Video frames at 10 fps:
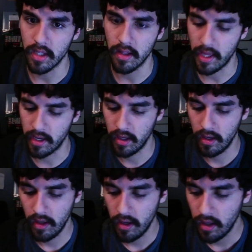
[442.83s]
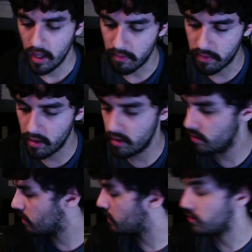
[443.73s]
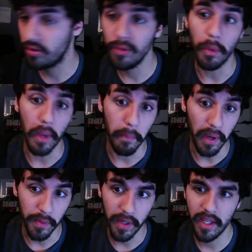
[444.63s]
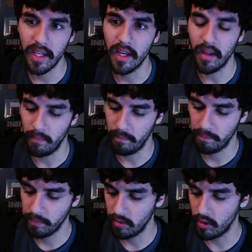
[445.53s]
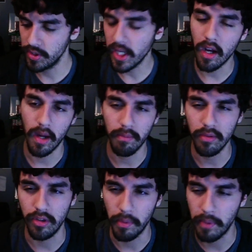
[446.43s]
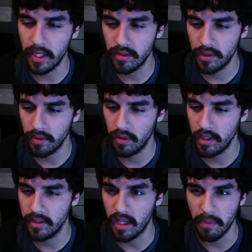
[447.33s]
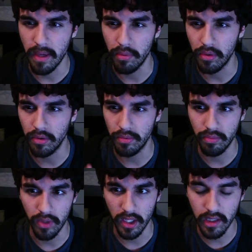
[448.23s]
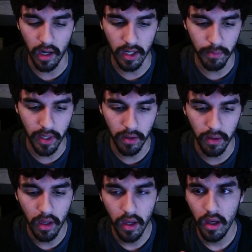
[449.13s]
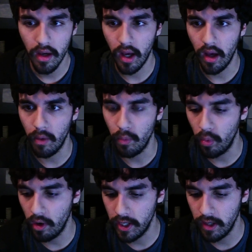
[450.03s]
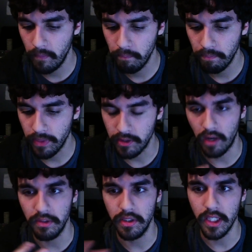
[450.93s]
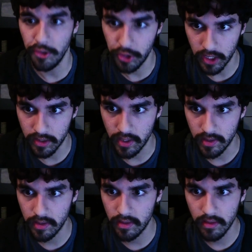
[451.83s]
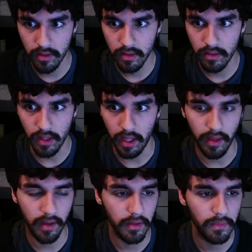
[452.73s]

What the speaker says: like, it's Superman, by the way. There's like a couple of Superman stories that people really talk about. One is obviously Injustice. Like,